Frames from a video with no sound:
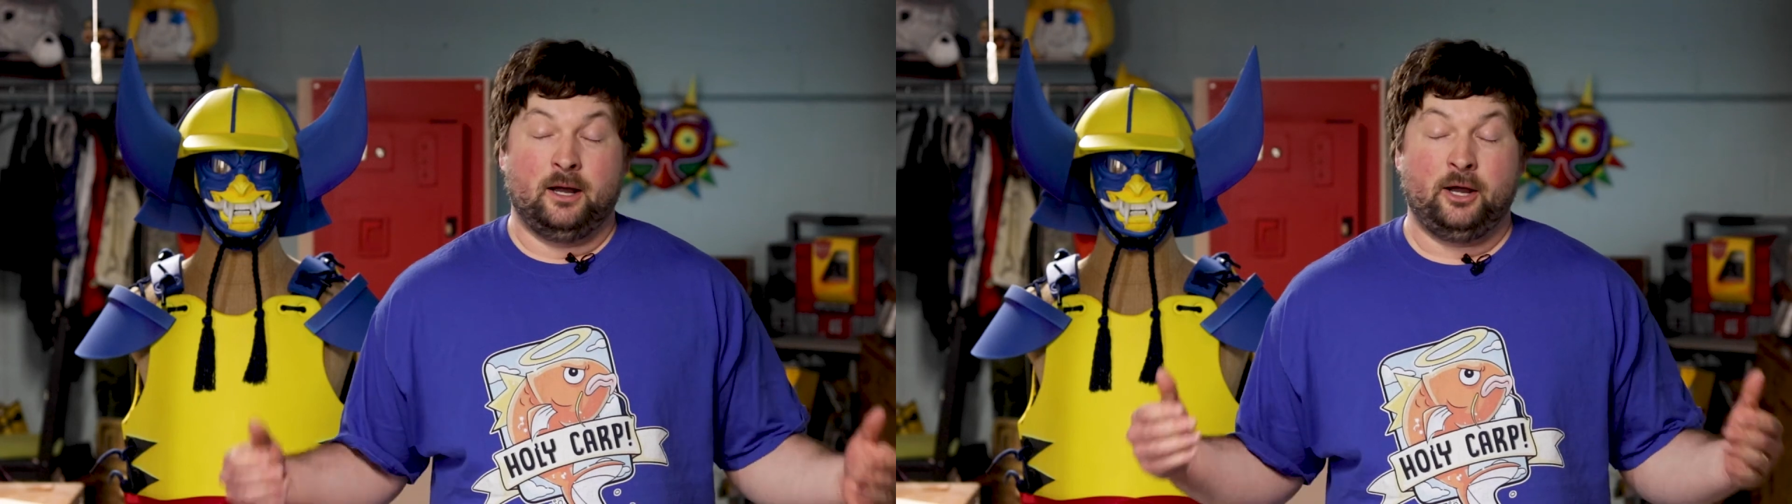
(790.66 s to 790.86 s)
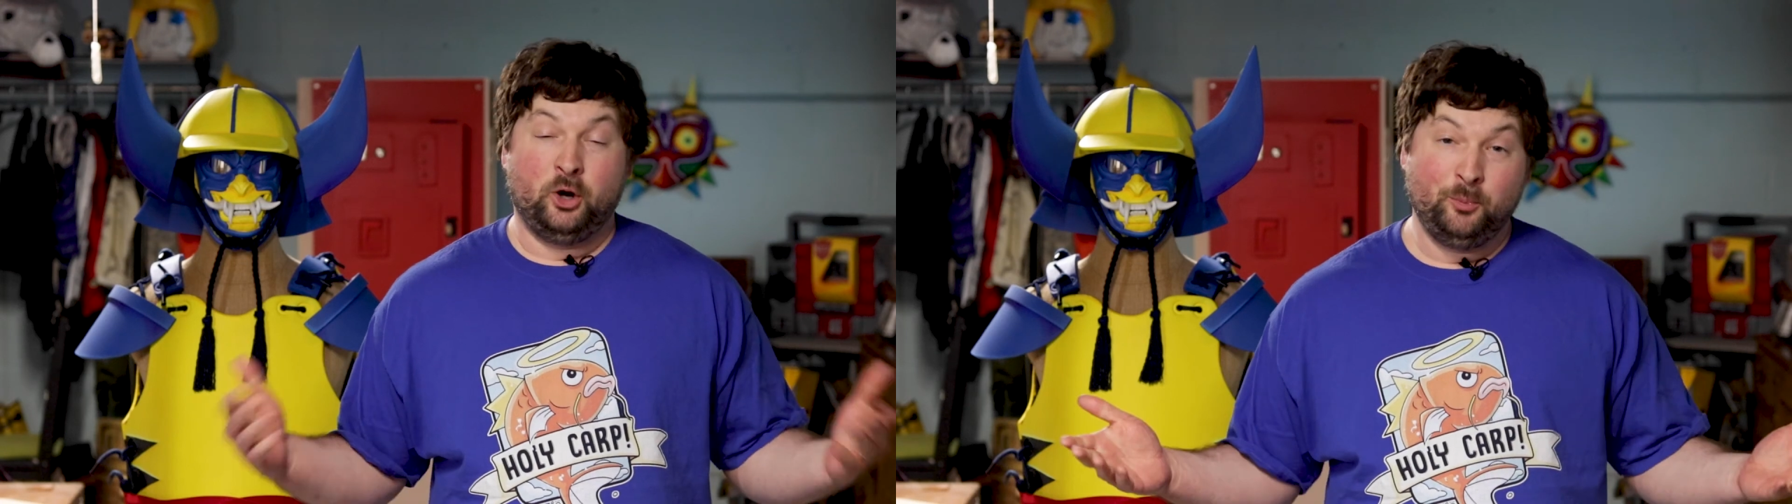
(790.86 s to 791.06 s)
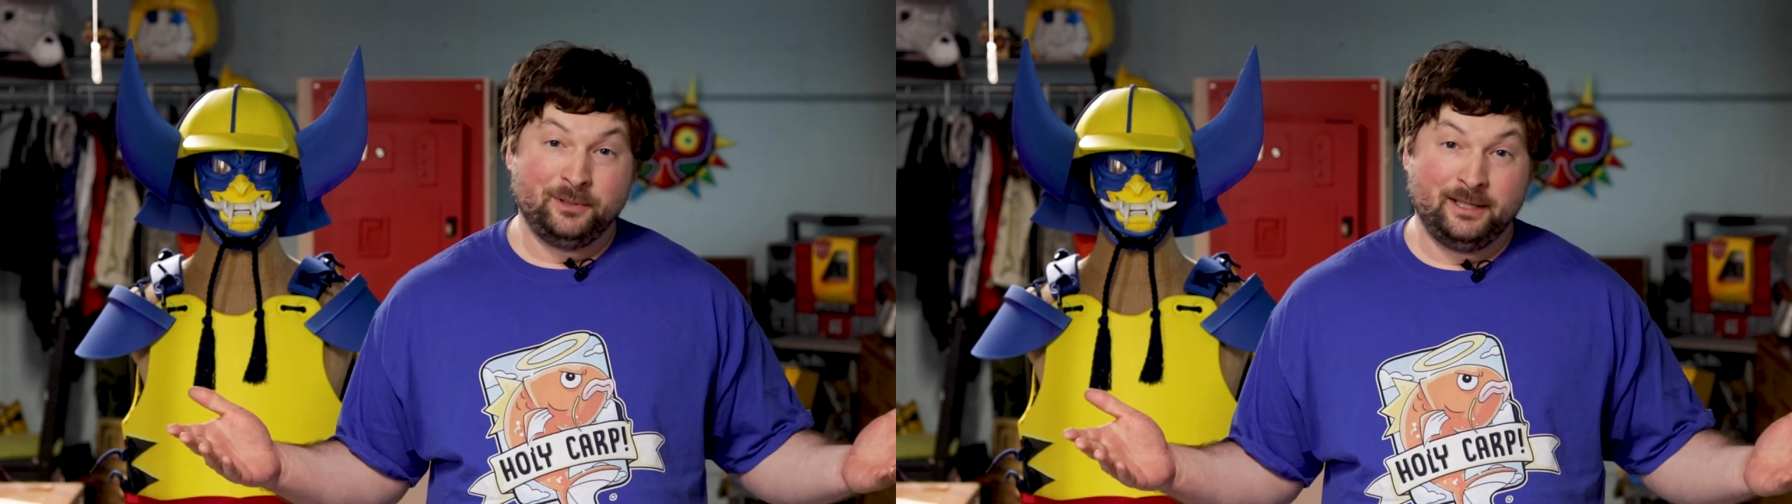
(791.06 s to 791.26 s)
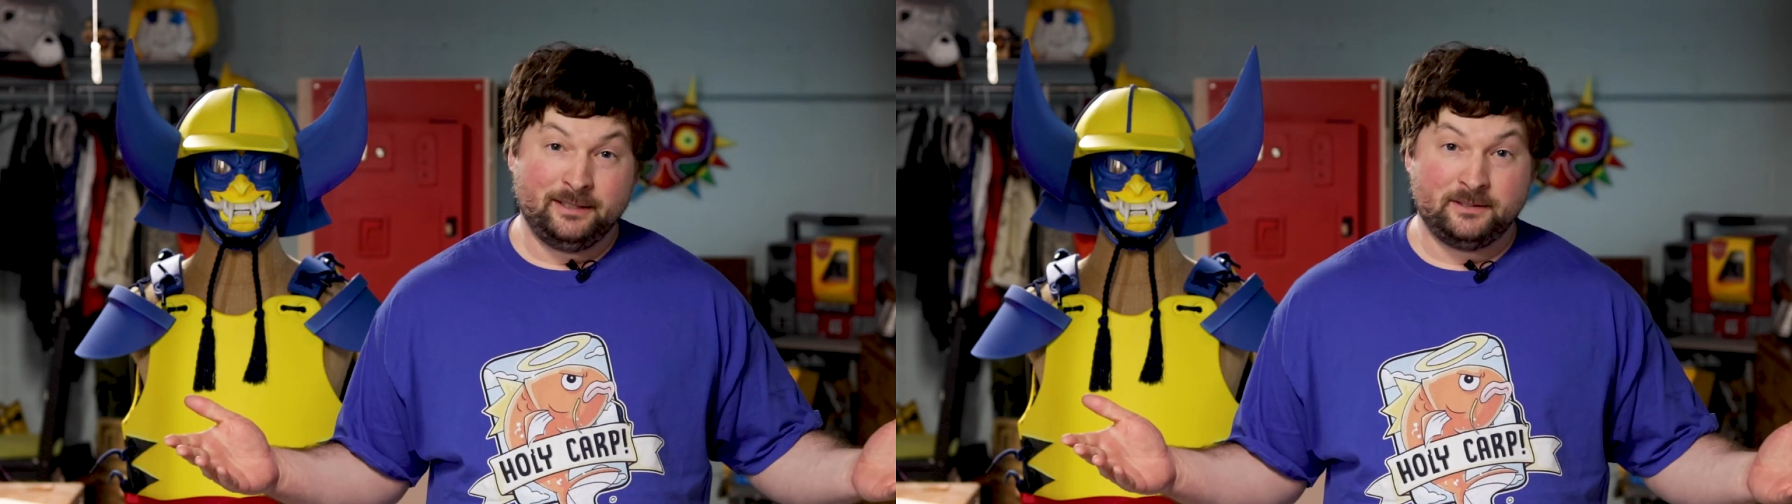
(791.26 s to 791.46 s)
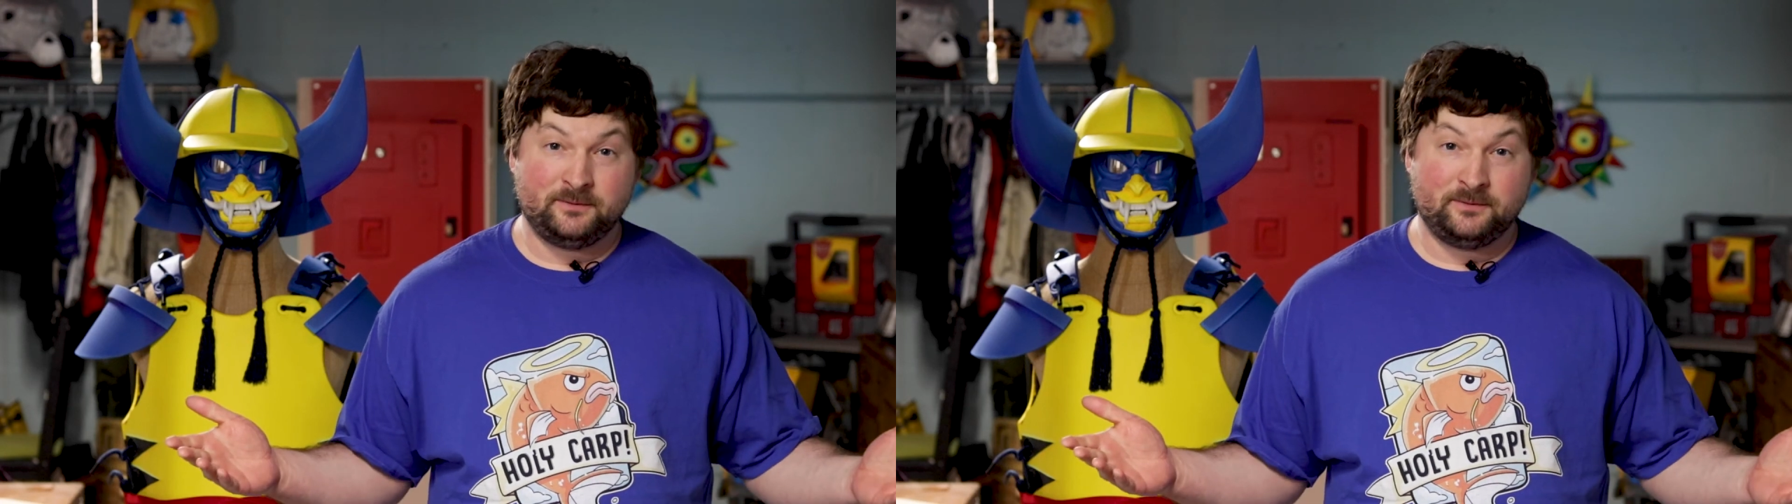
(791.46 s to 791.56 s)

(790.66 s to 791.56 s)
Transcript: I hope you liked this